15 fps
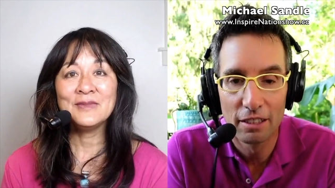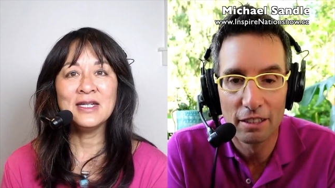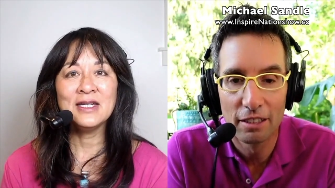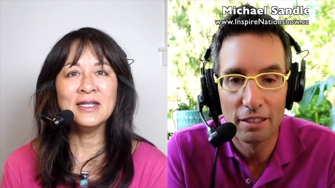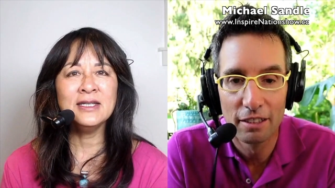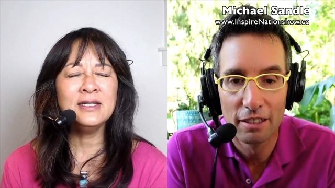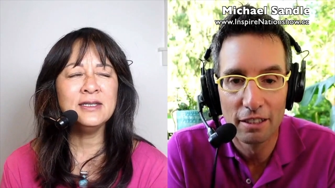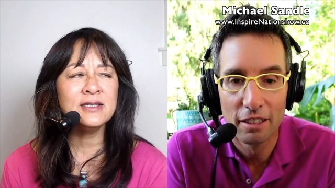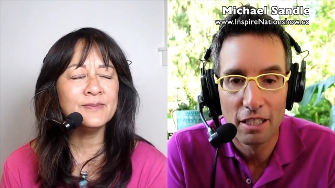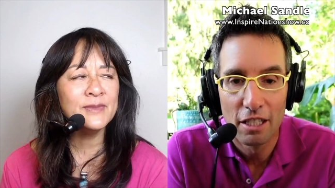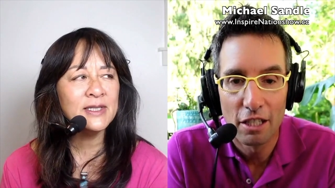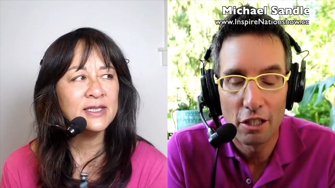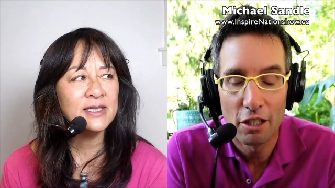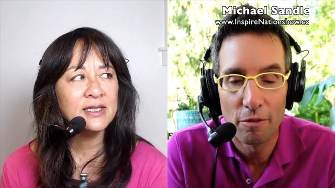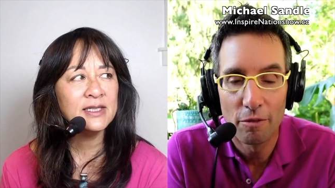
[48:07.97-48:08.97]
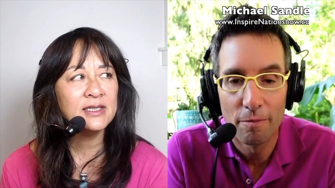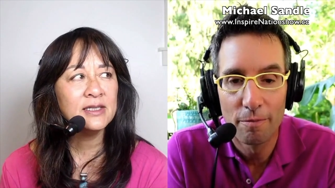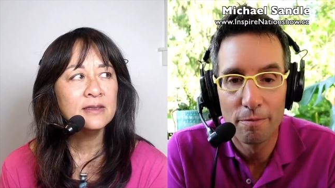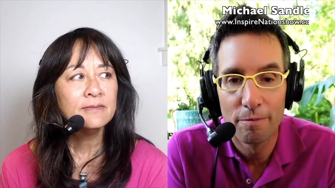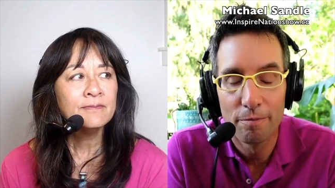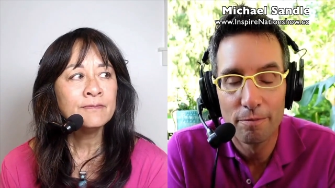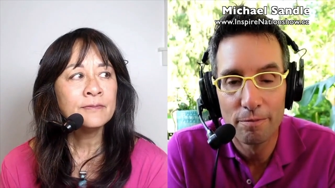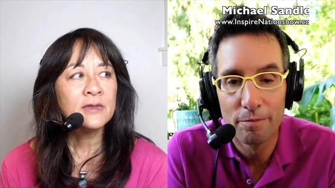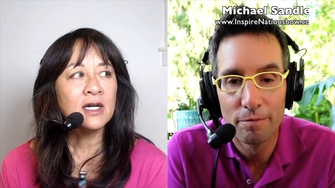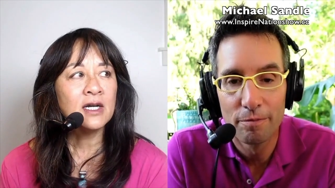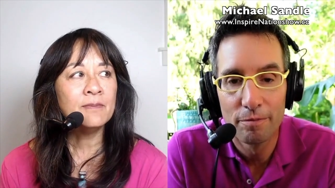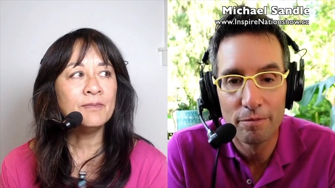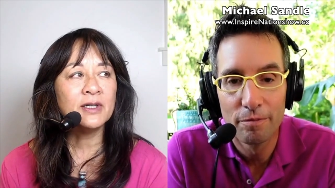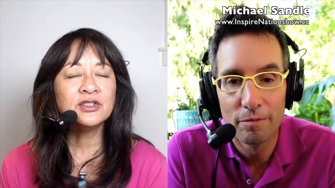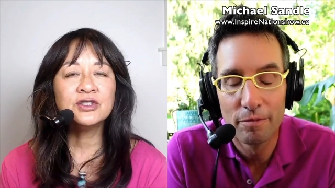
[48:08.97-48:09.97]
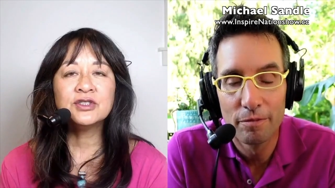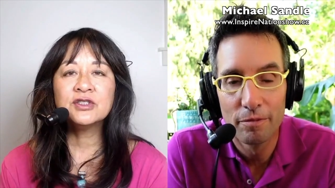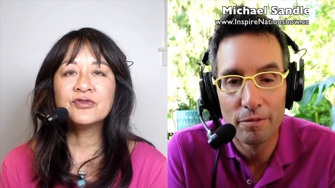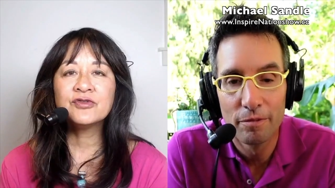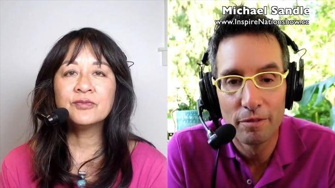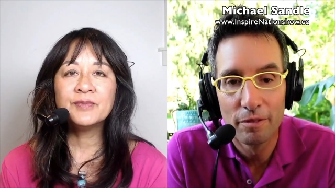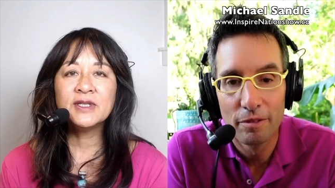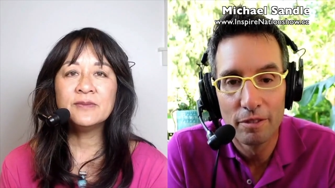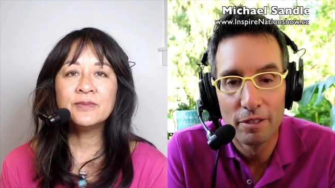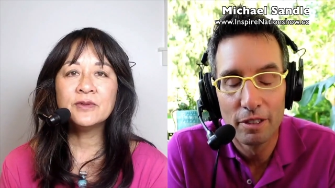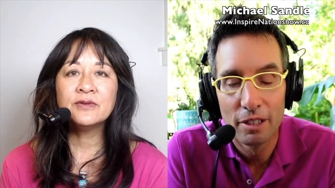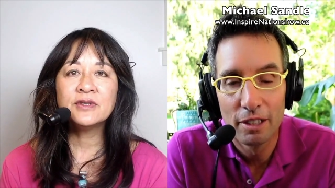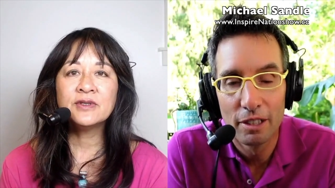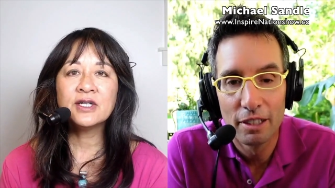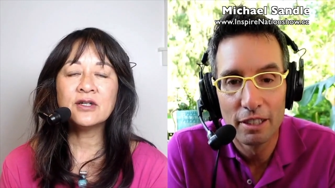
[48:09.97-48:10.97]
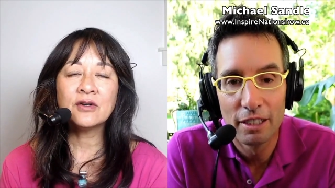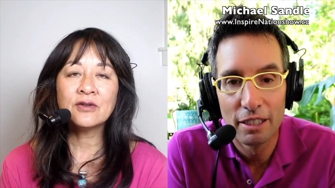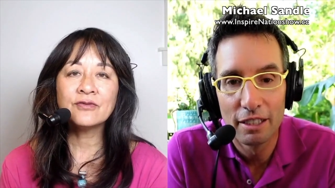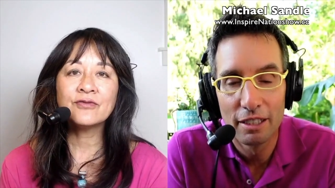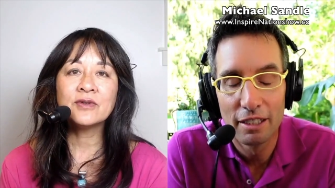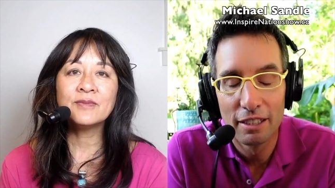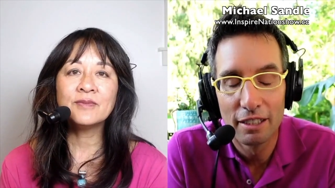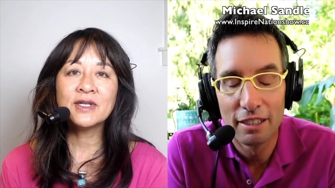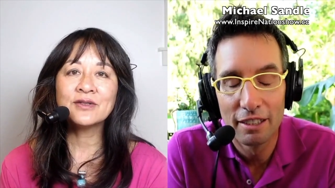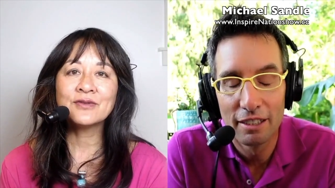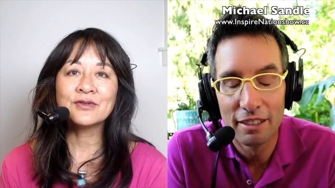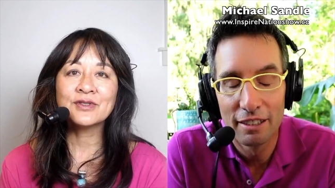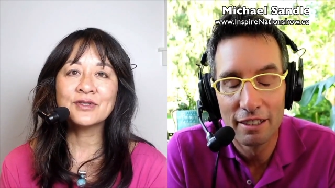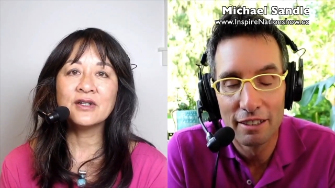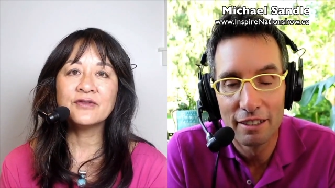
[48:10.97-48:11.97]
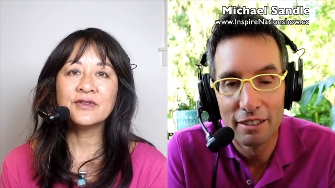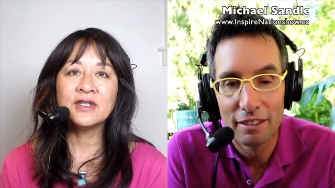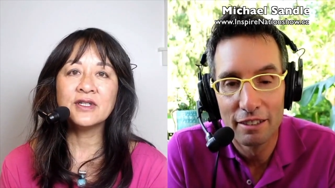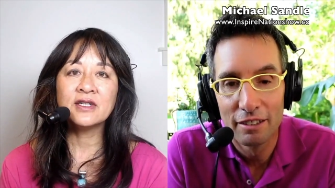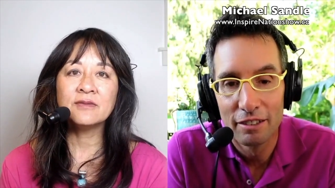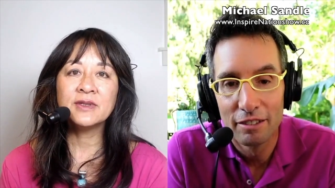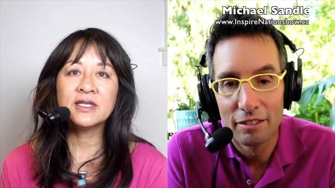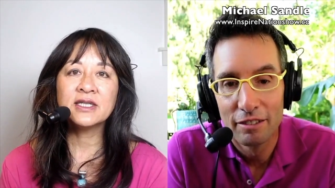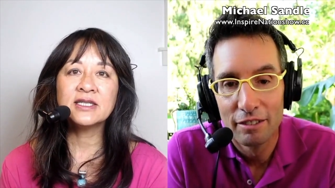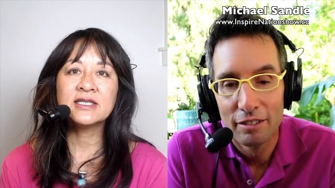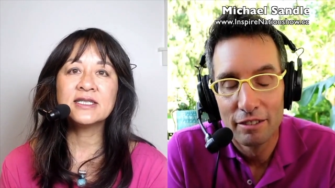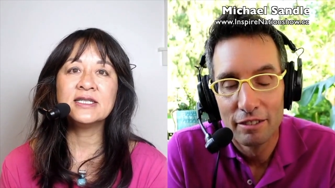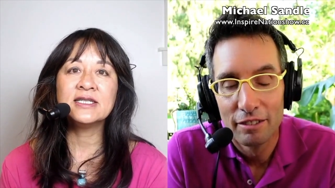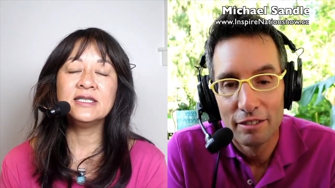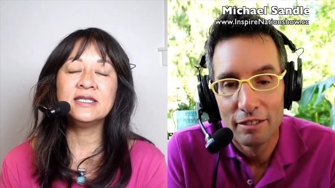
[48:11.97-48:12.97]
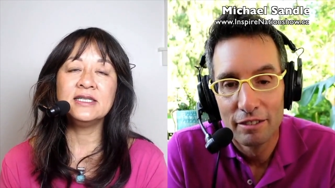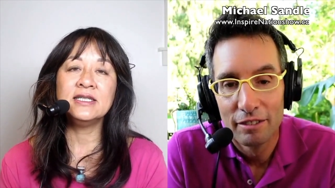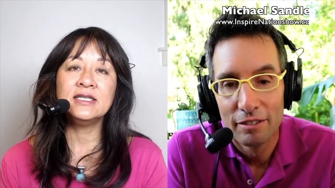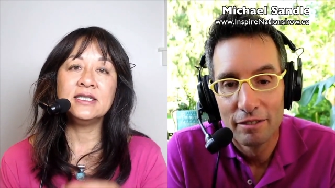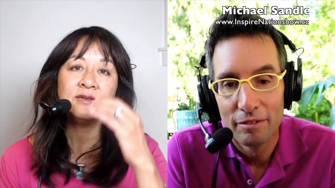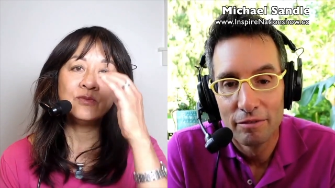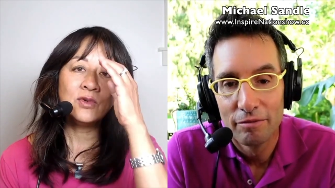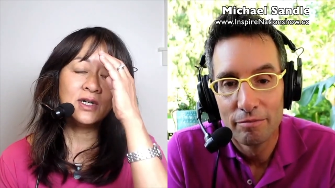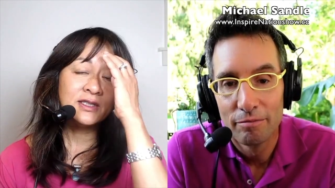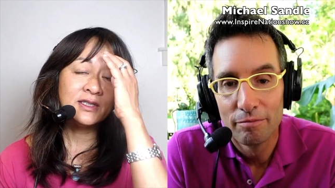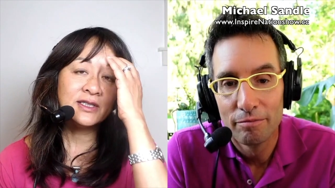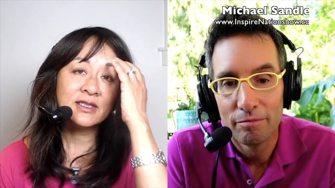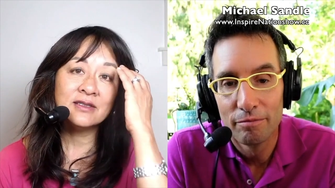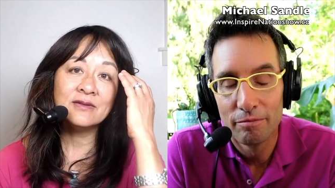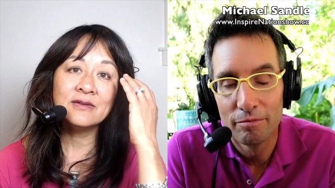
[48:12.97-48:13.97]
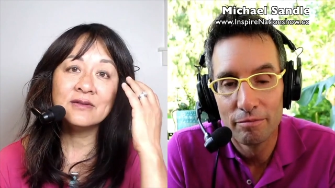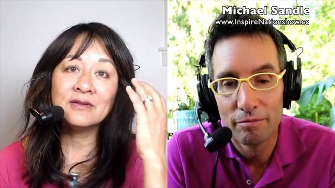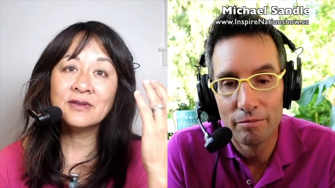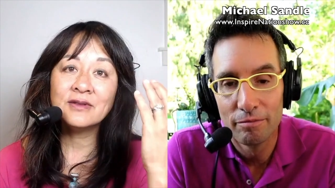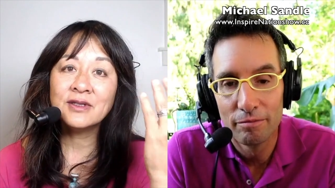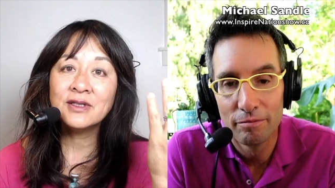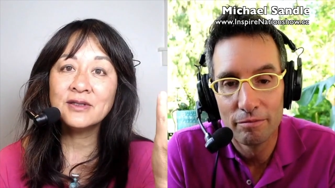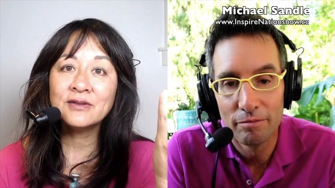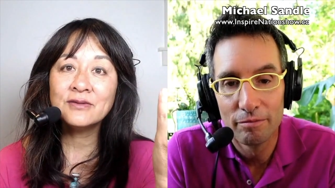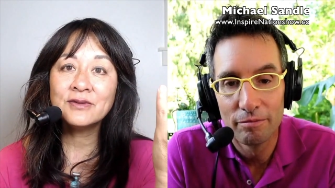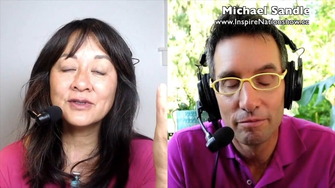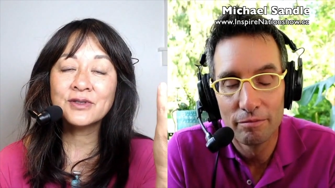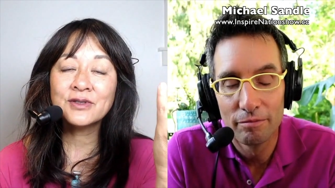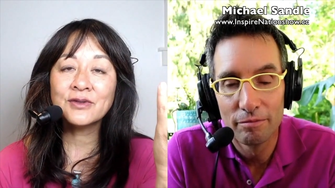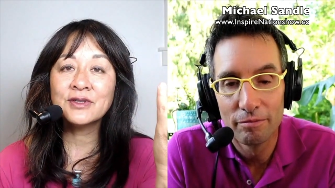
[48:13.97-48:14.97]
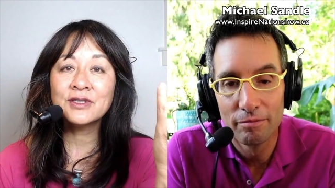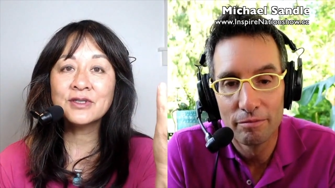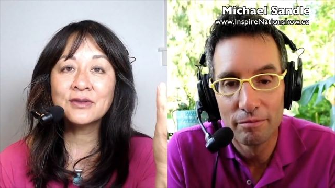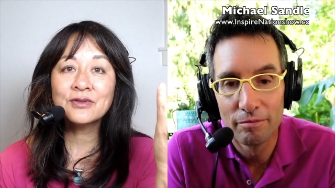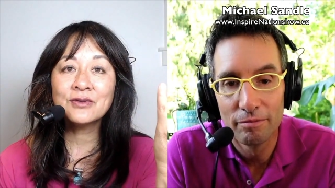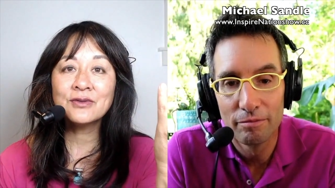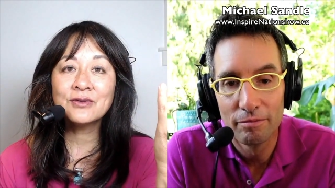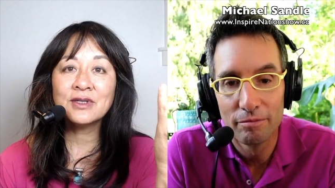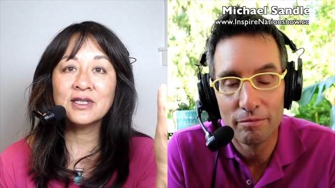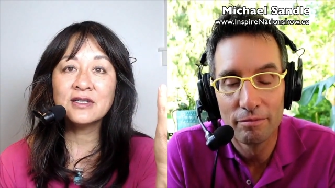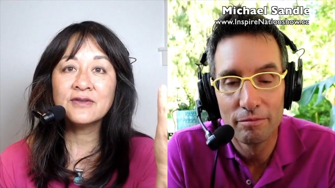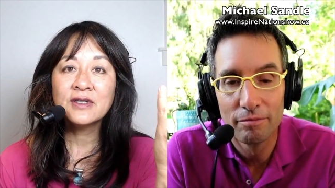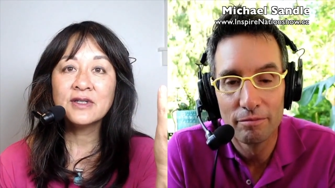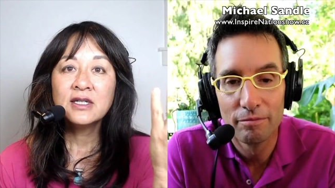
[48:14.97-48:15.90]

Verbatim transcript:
Speaker 1: he's meeting a bunch of different people that aren't from Microsoft now because he wants to, you know, start his social life.